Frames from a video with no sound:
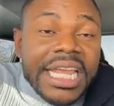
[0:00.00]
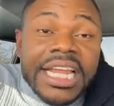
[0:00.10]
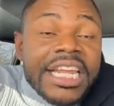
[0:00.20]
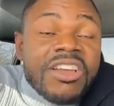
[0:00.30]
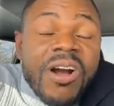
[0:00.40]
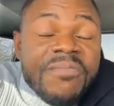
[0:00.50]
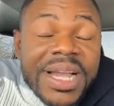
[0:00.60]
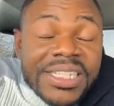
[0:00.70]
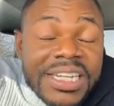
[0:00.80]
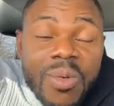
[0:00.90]
The, the
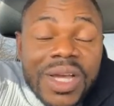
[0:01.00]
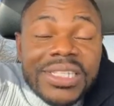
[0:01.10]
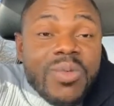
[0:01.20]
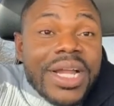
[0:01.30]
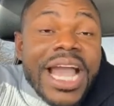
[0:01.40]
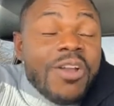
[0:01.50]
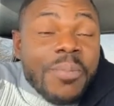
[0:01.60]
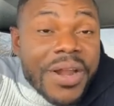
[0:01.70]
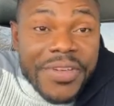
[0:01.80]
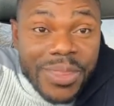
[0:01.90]
governments in the Western world, they
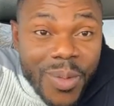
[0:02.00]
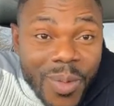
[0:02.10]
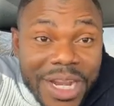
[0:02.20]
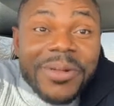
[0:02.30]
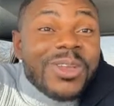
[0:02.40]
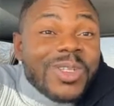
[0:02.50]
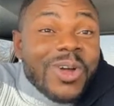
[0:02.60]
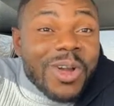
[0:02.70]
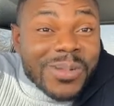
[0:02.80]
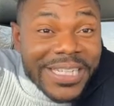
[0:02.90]
are not perfect too. There is
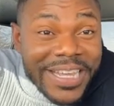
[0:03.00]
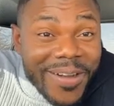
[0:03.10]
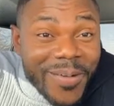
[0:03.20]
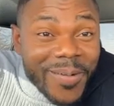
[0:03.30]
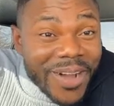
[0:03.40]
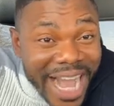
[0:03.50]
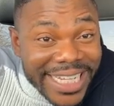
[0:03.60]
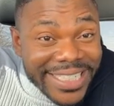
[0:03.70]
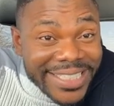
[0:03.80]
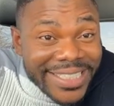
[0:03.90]
also corruption here. Oh.
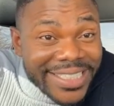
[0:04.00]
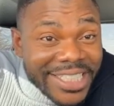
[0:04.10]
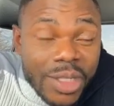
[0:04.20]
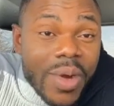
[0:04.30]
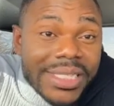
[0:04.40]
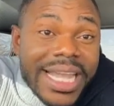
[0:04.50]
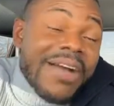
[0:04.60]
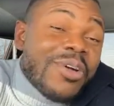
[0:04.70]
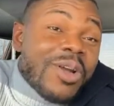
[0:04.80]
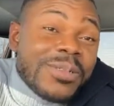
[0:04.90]
I, US,
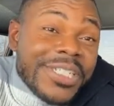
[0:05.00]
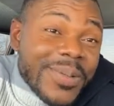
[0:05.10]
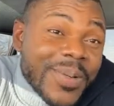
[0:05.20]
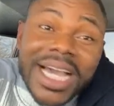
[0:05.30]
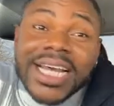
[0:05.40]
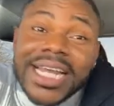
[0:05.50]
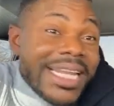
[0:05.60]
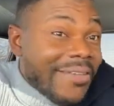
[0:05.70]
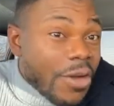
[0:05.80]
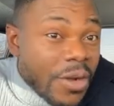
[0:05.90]
they have corruption. Oh.
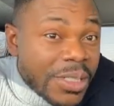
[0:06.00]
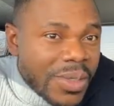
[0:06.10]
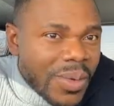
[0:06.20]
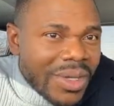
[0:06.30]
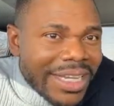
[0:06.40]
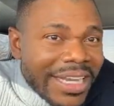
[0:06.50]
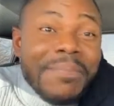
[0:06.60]
Canada, they have corruption. Oh.